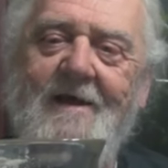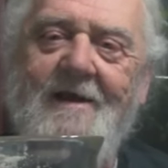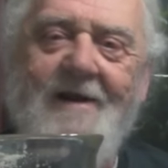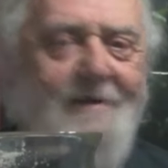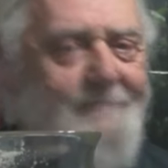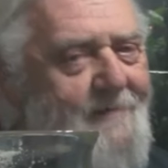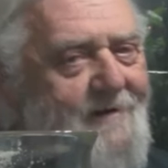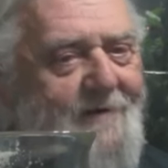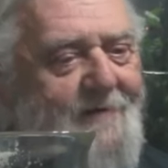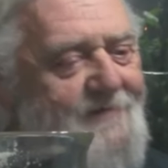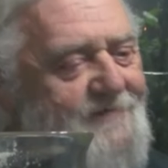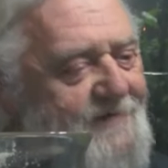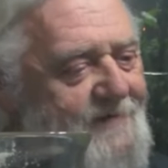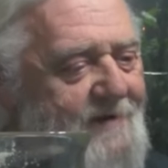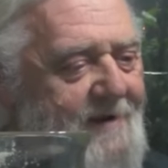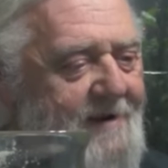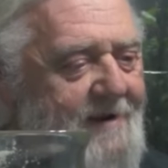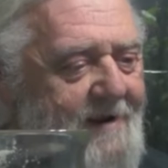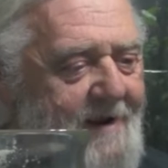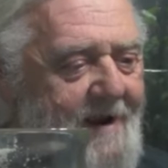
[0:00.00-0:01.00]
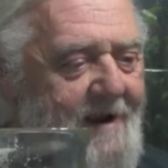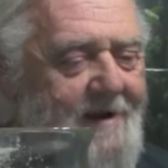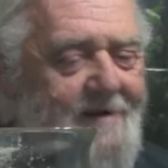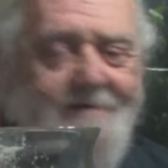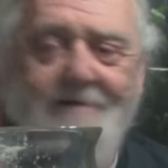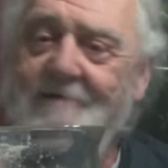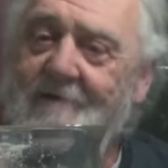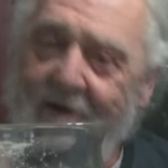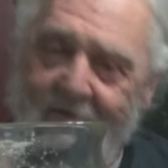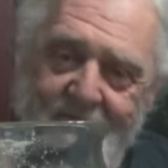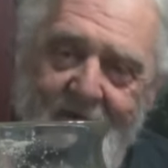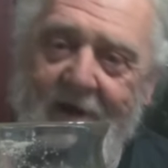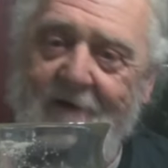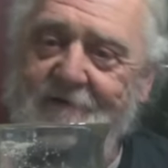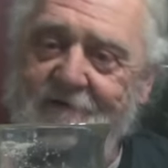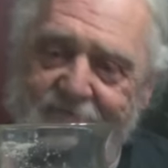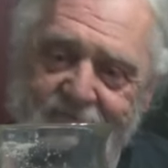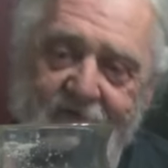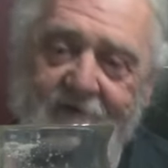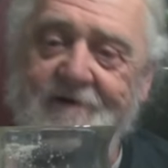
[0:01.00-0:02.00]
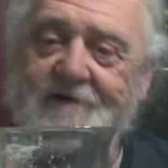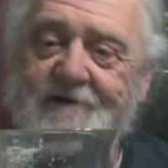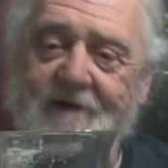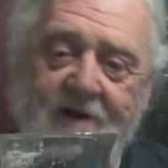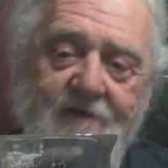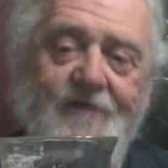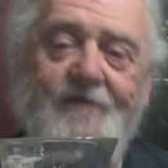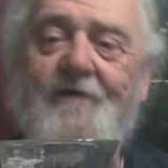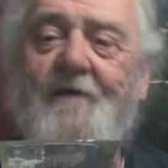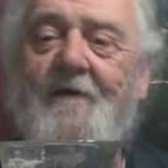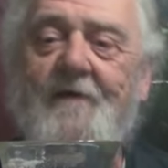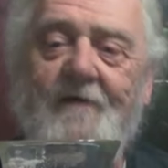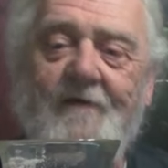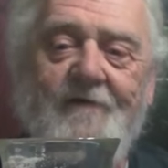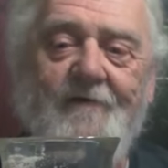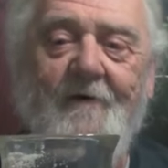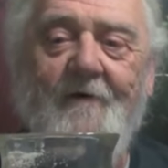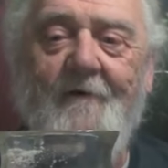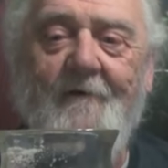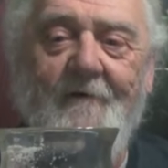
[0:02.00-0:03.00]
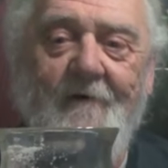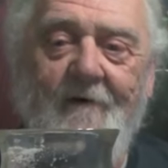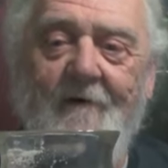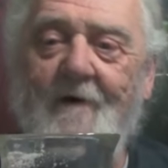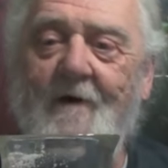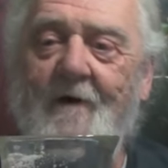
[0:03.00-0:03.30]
let me know what you think, guys. I found it pretty tasty. So